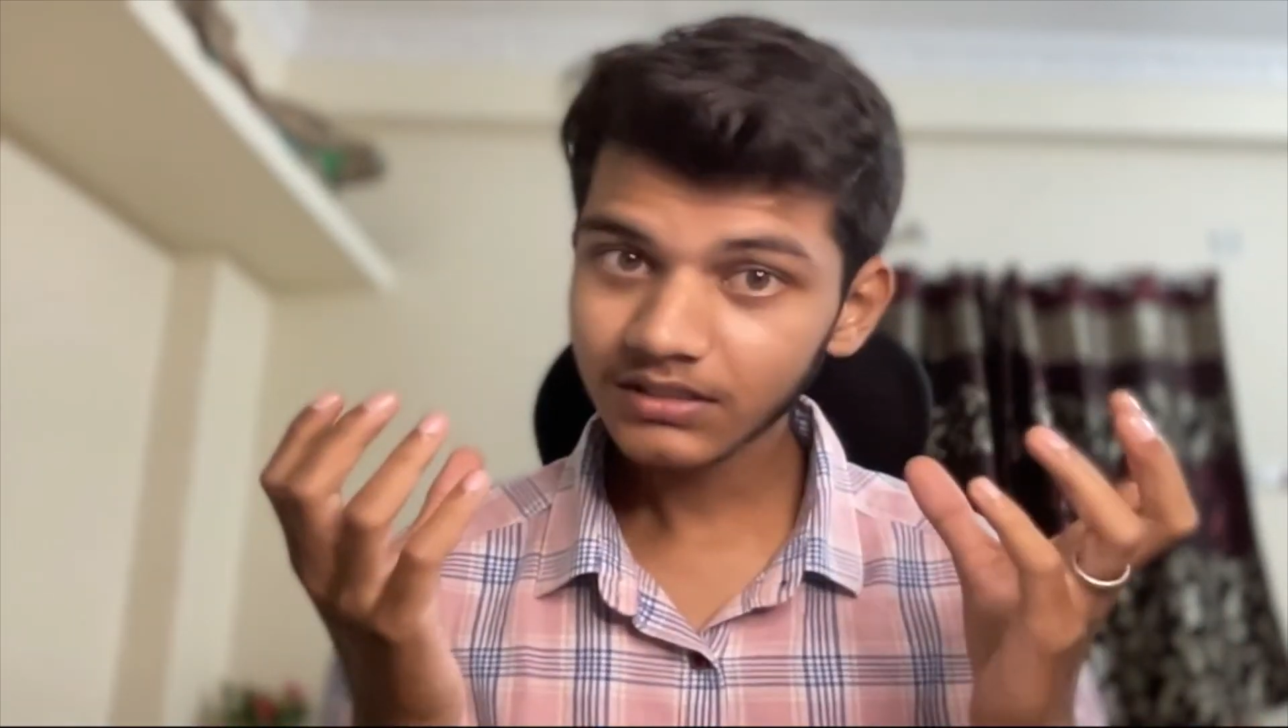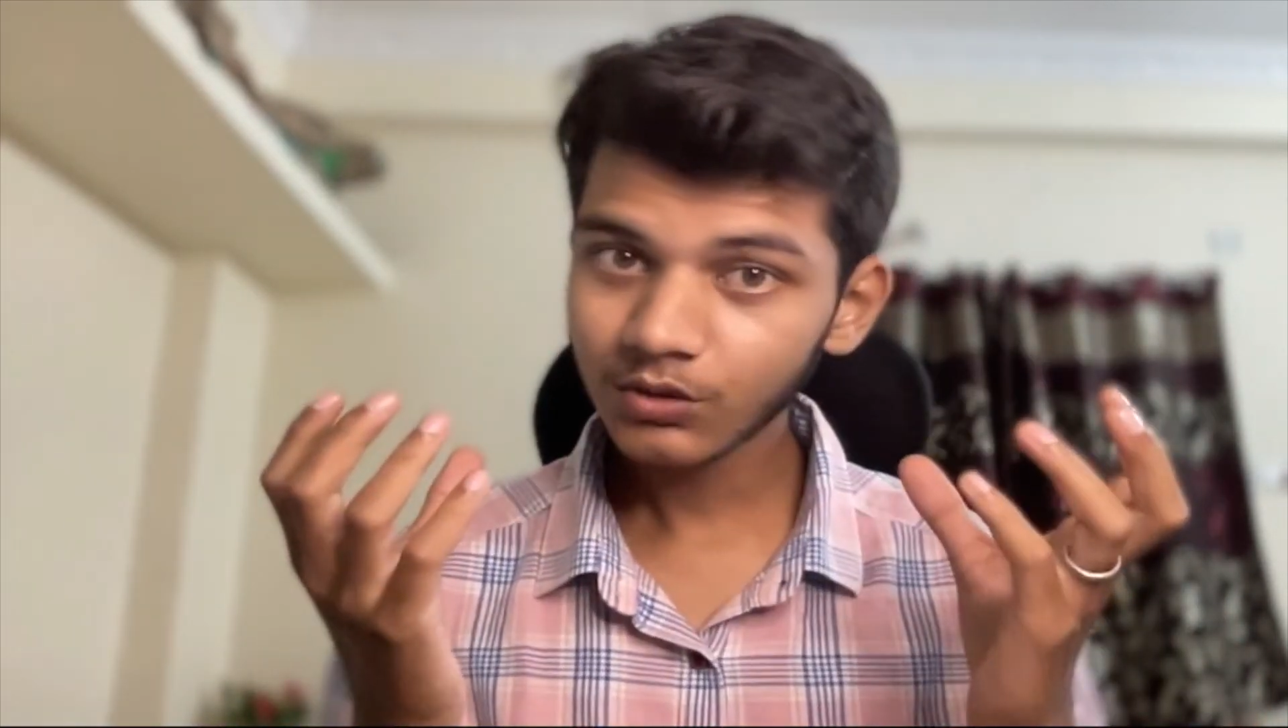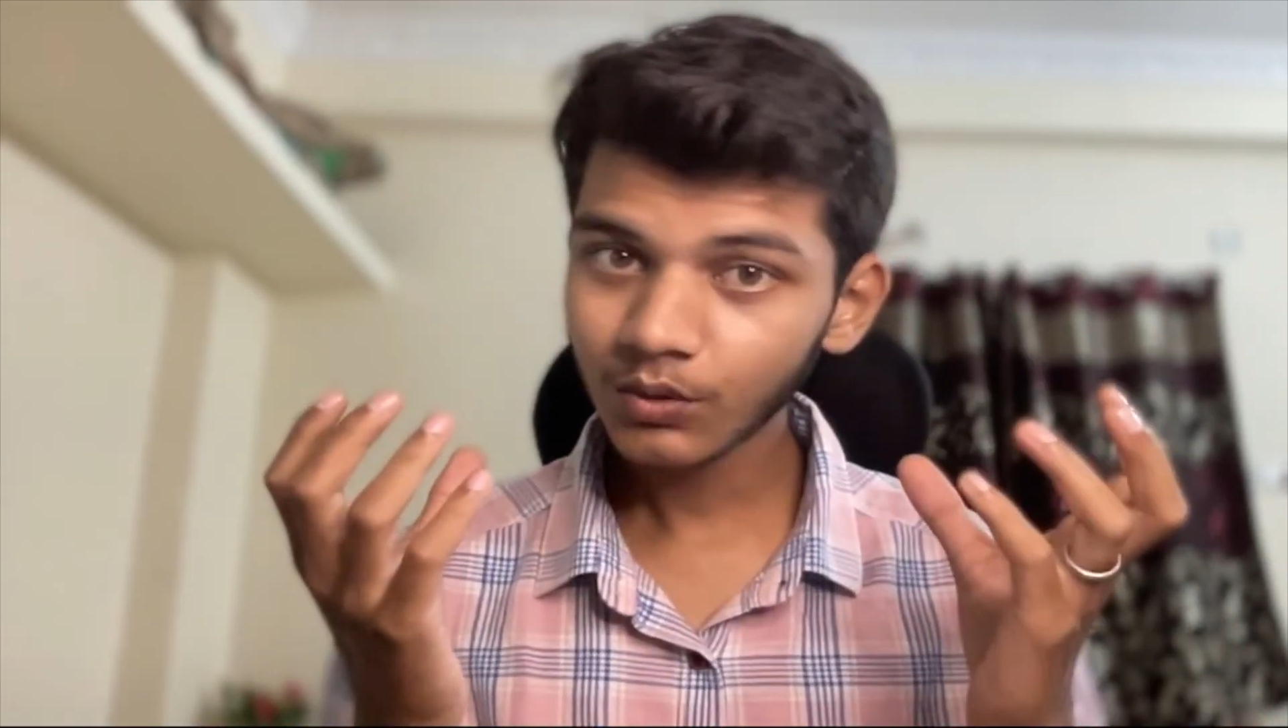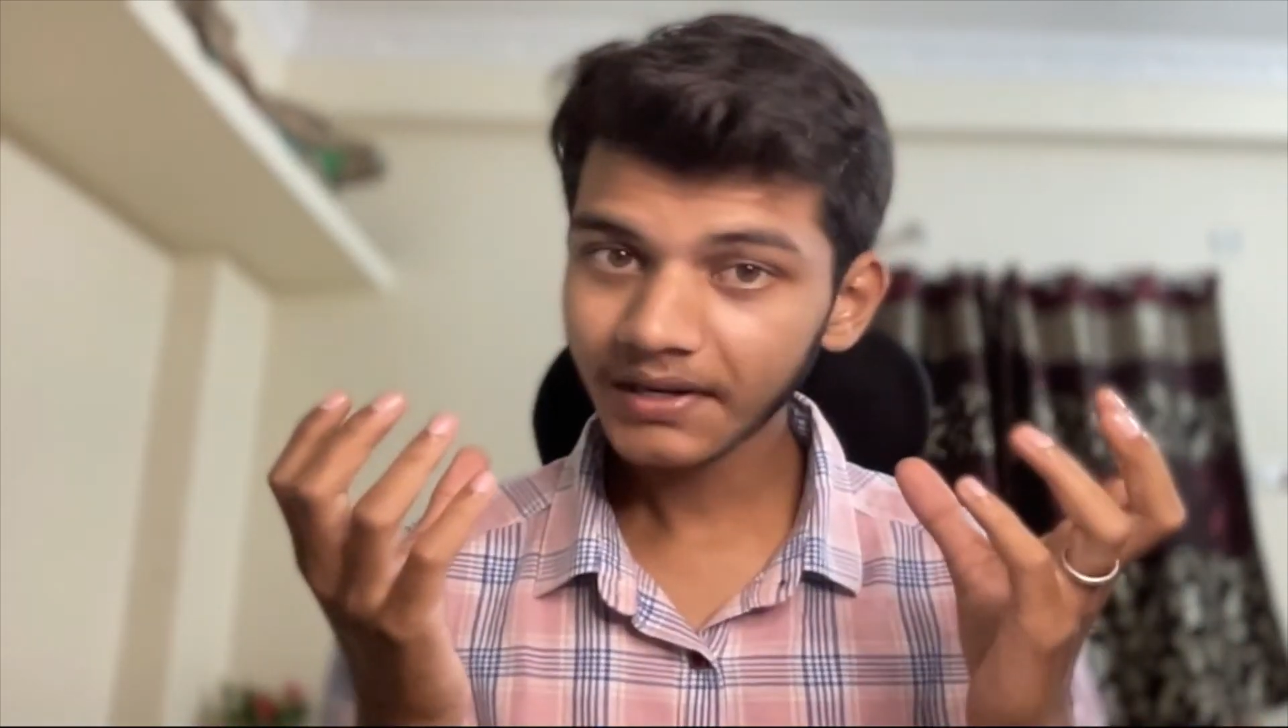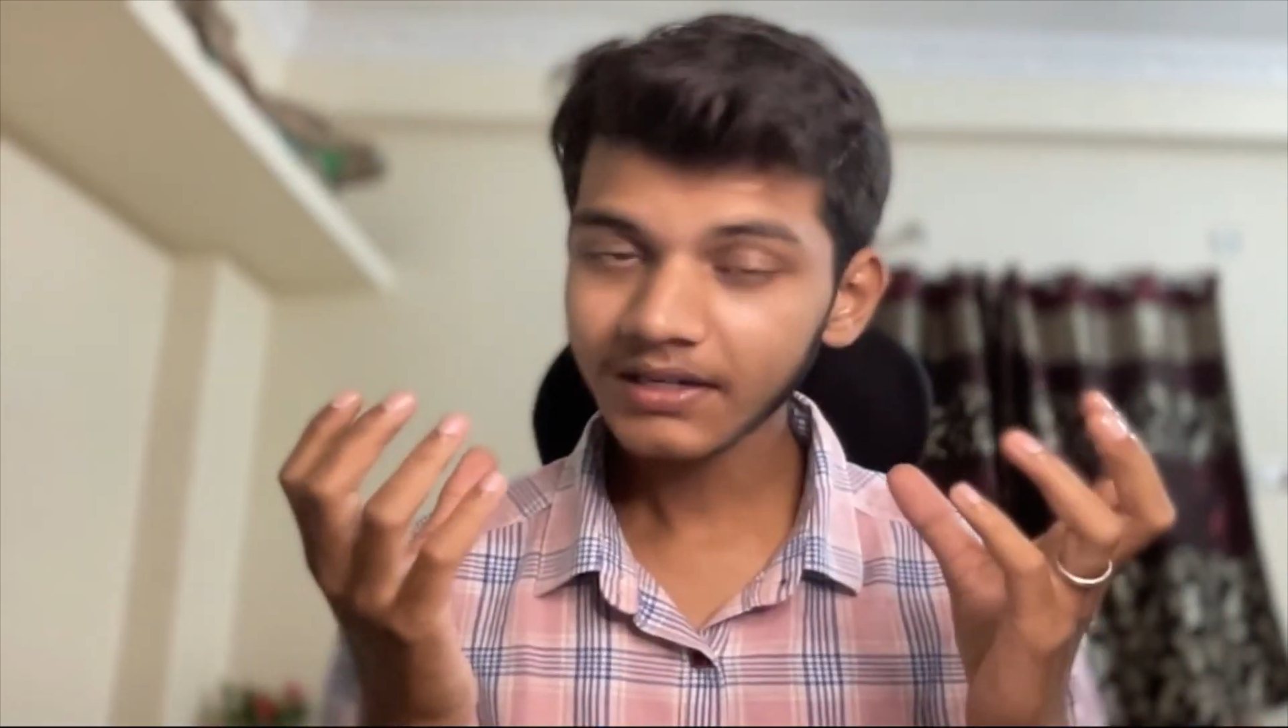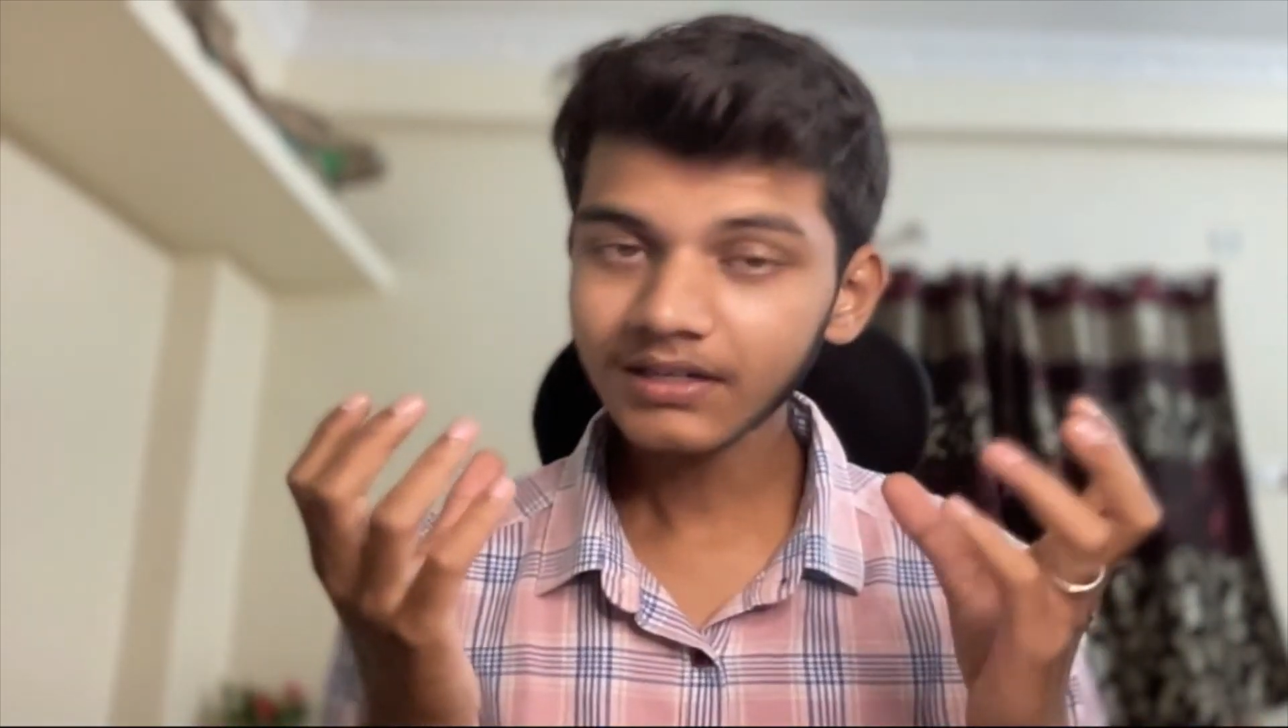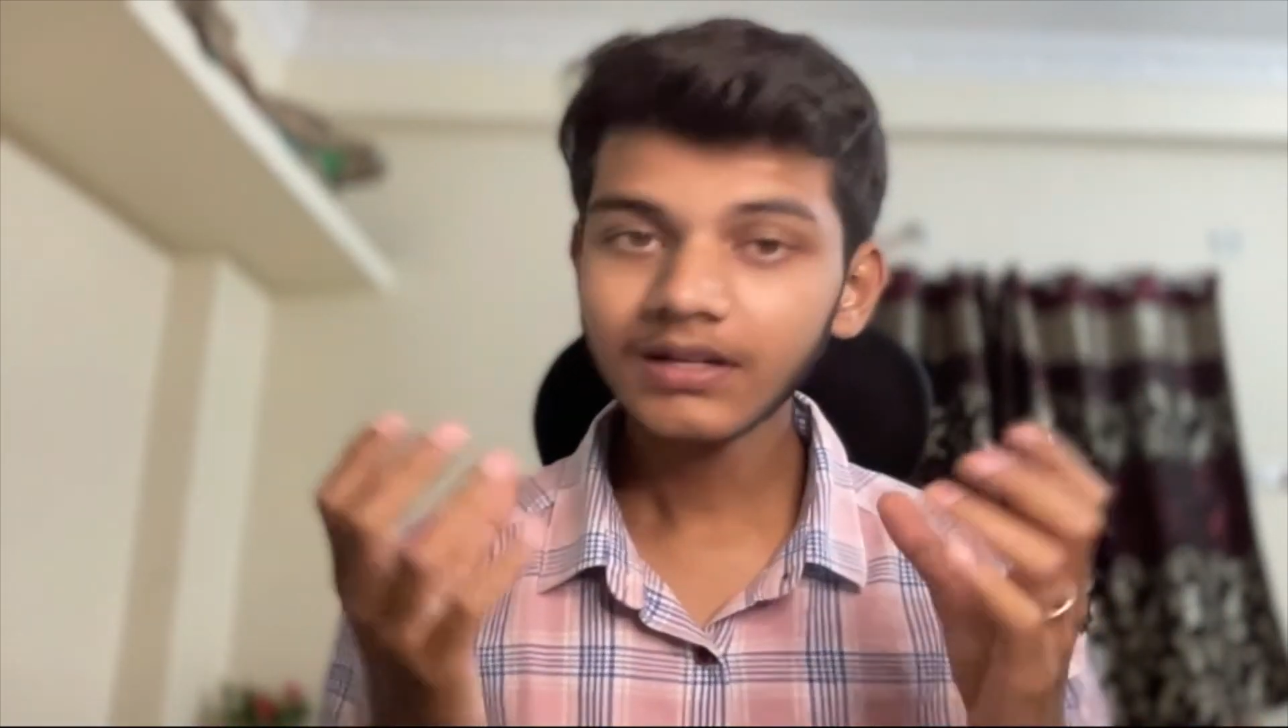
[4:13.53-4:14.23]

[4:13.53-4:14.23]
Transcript: UIKit.